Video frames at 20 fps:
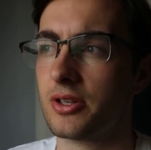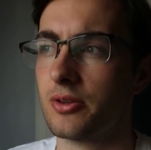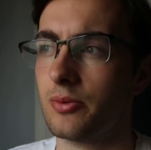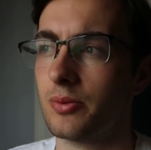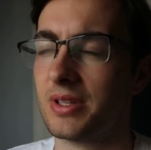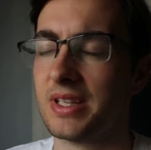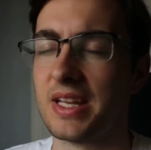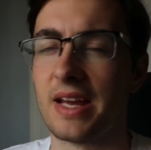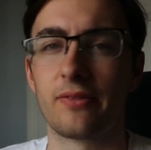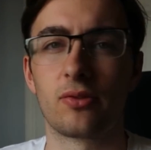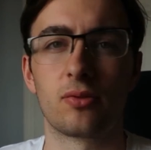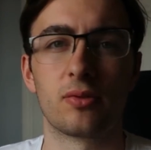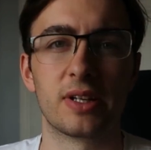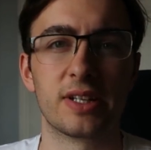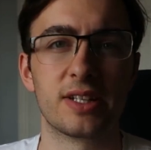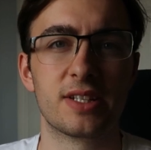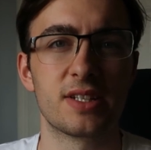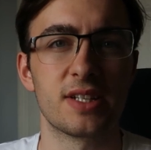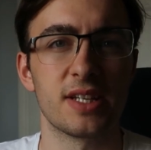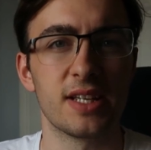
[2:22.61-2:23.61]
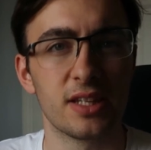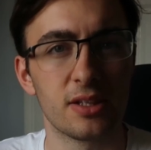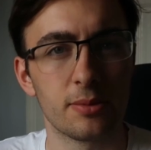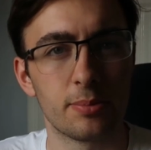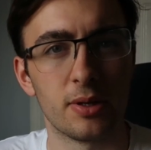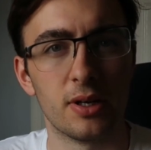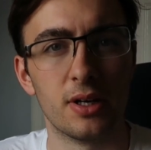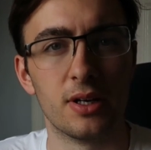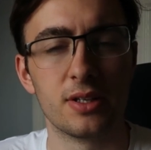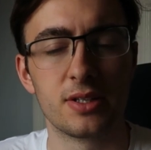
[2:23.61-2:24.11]
you would never really see the
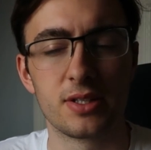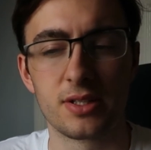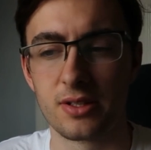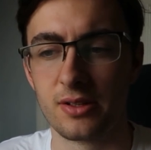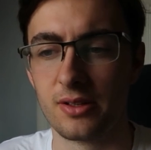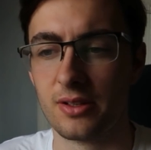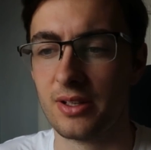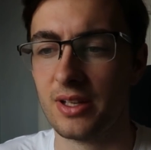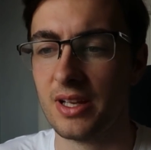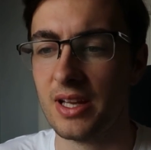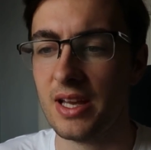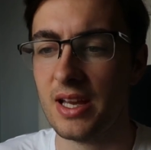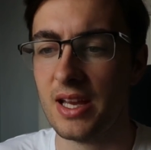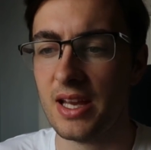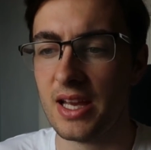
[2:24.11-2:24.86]
person.